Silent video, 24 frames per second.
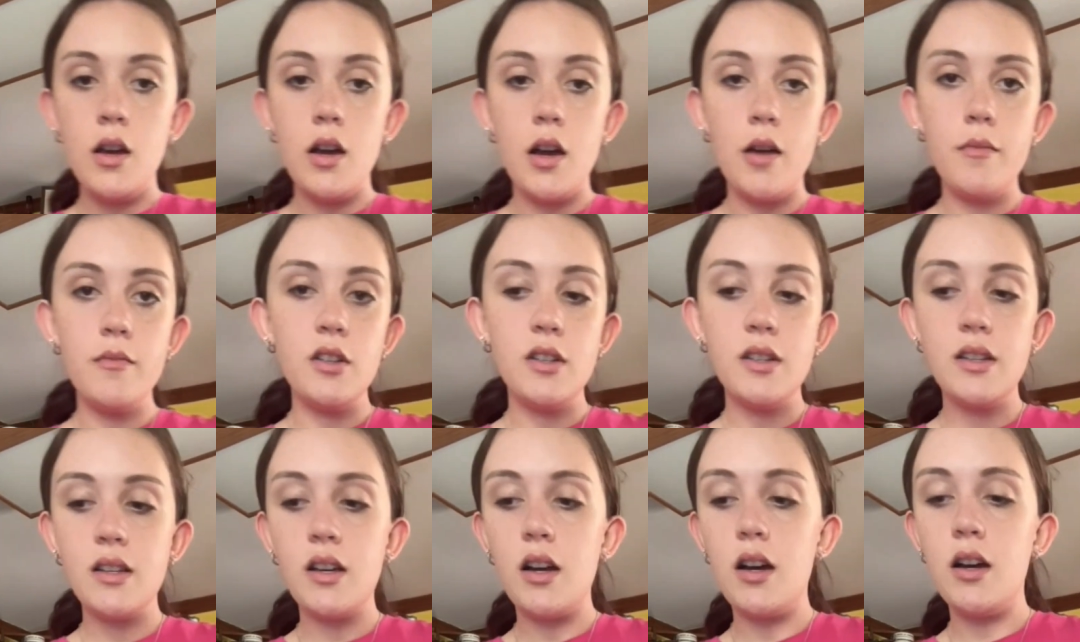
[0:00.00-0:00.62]

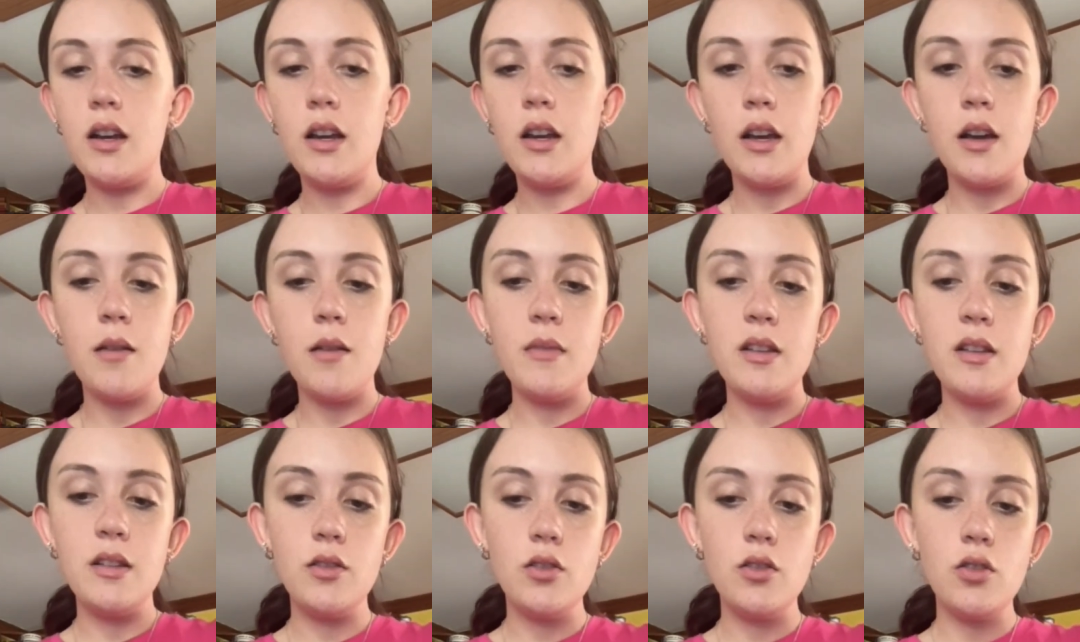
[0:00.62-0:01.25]
Just cutting
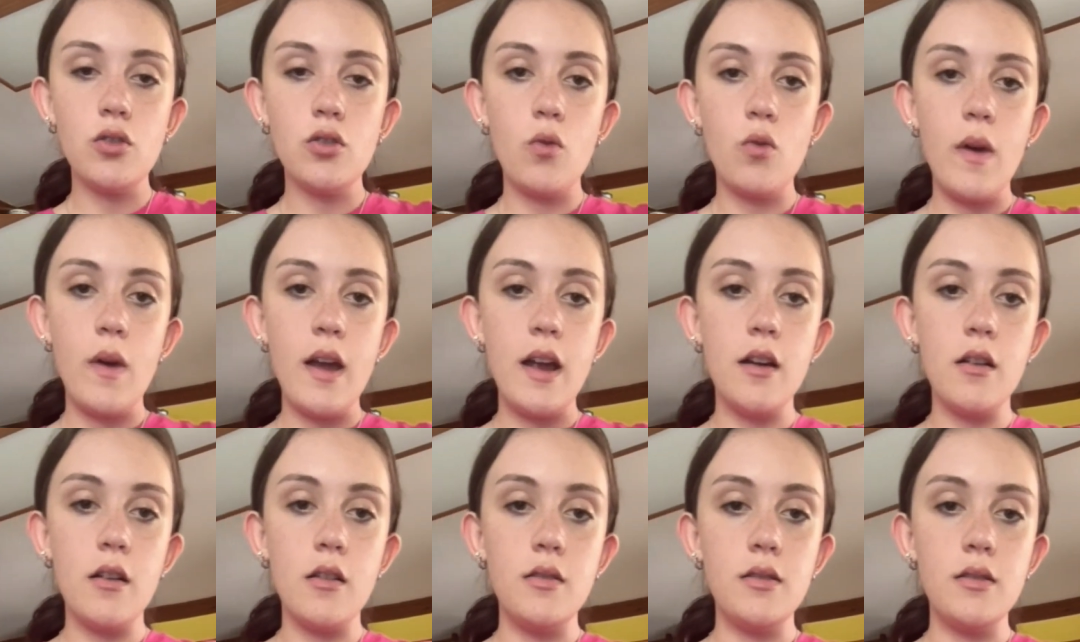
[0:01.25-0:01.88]
them in
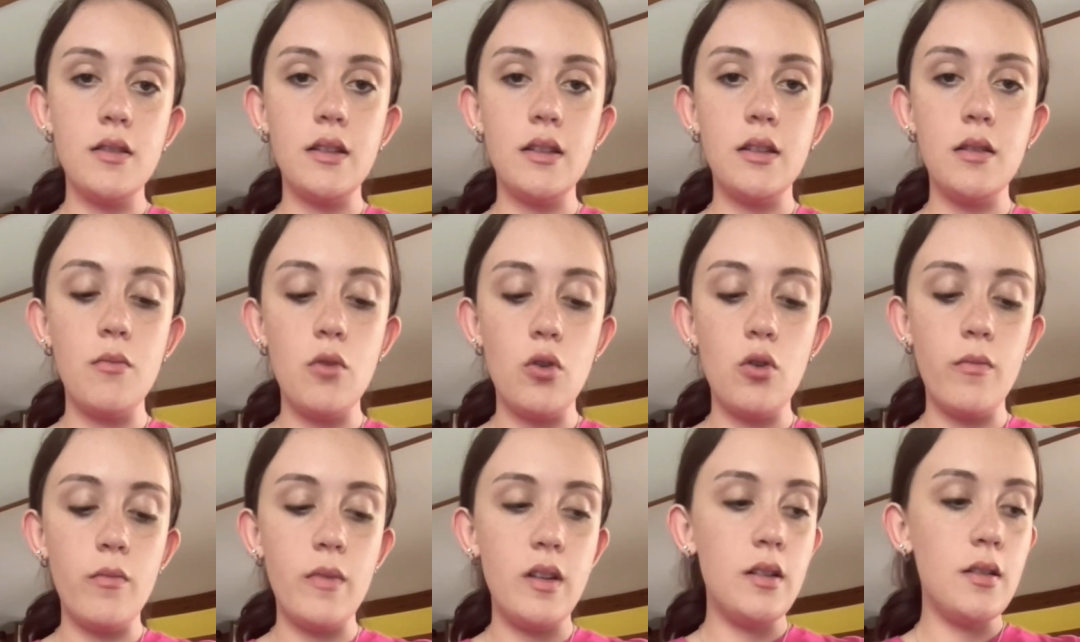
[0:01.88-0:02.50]
squares at the
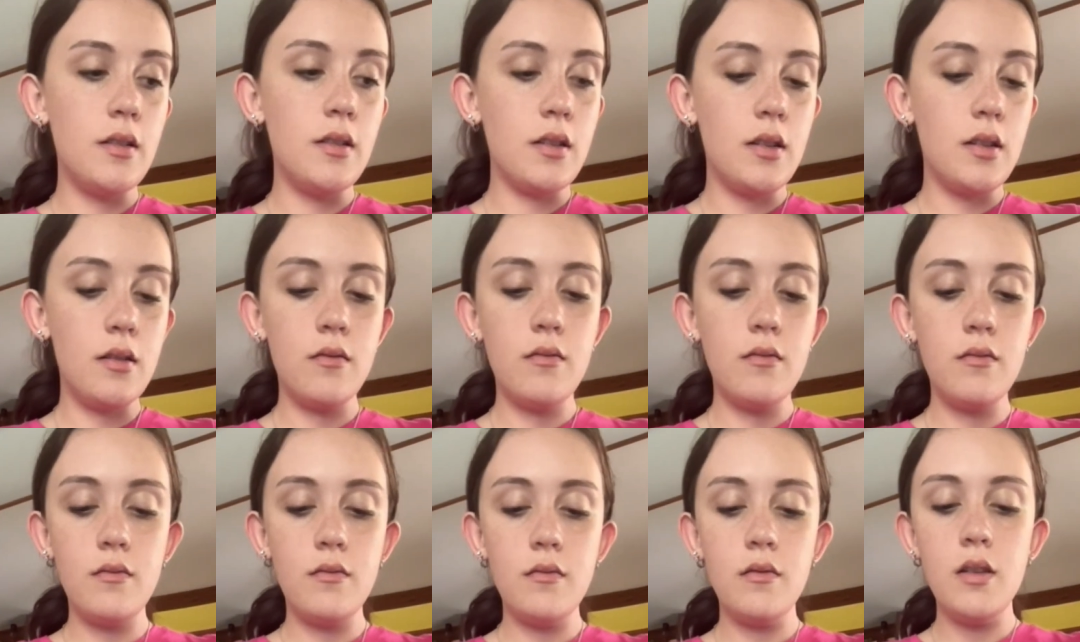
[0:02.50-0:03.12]
moment
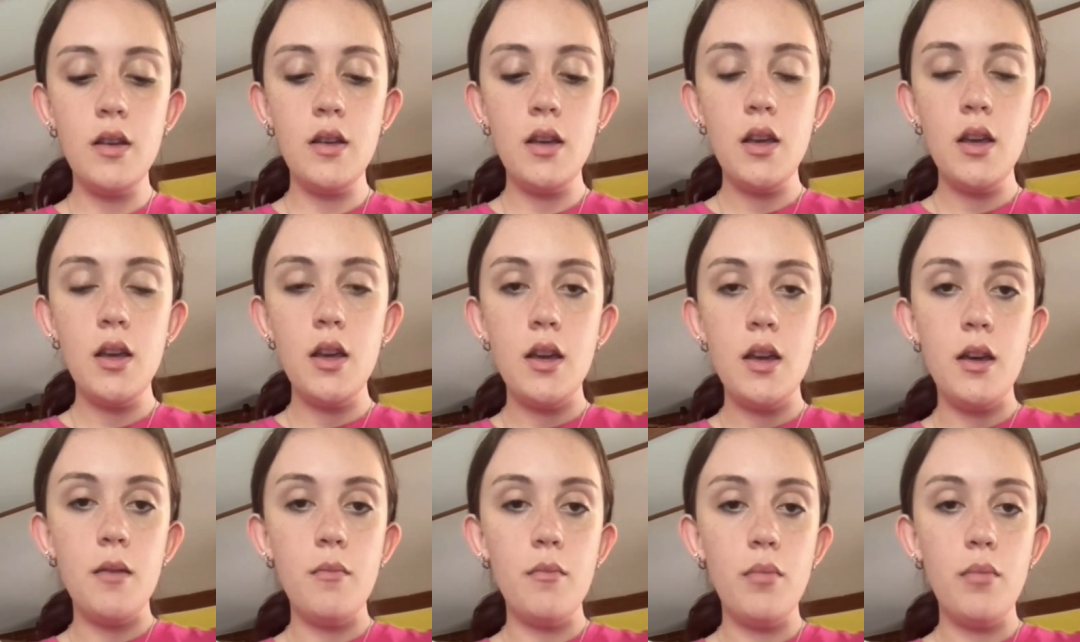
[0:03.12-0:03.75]

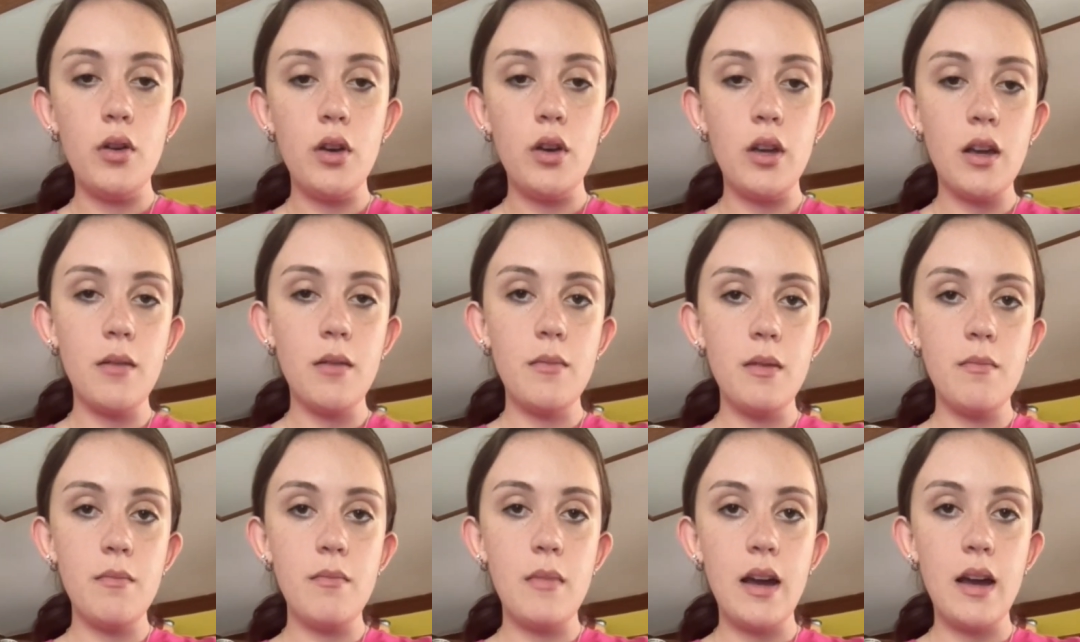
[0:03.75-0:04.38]
and putting them
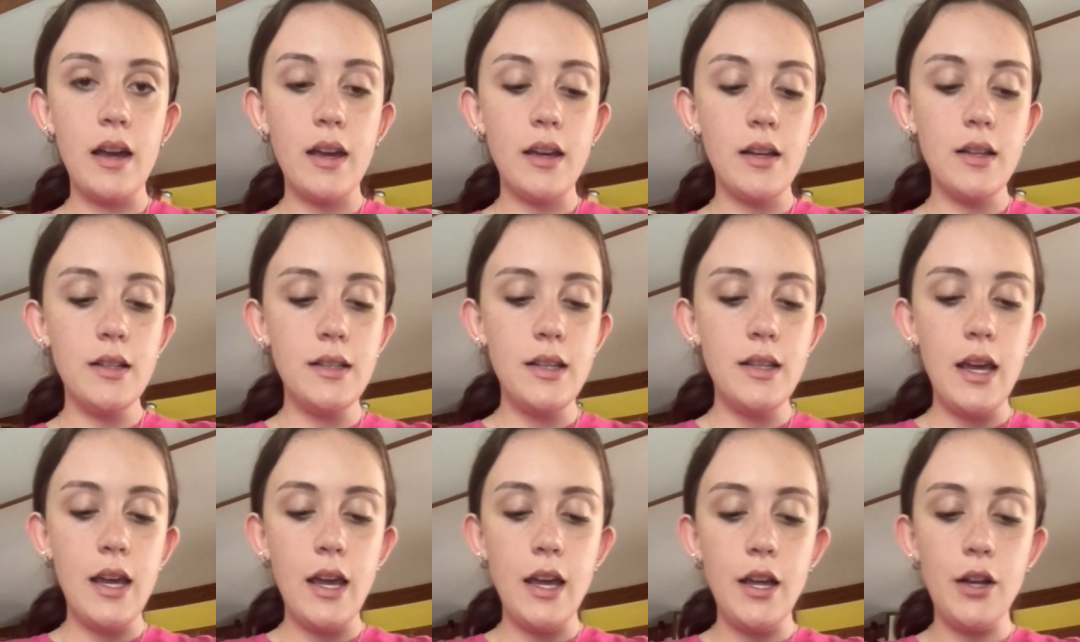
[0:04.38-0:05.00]
in my
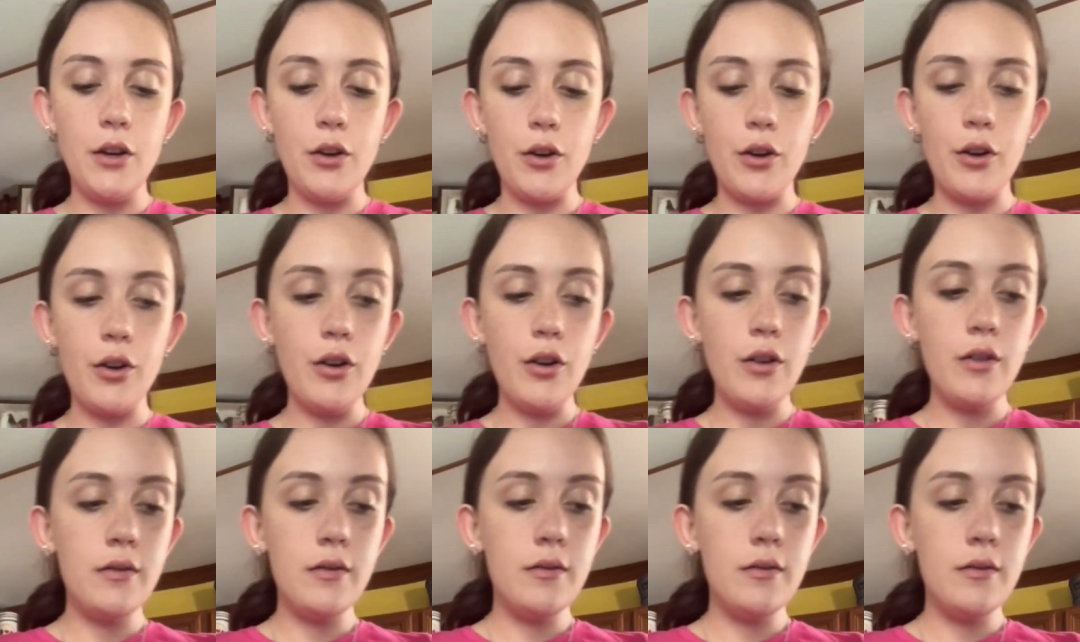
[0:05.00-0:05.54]
container.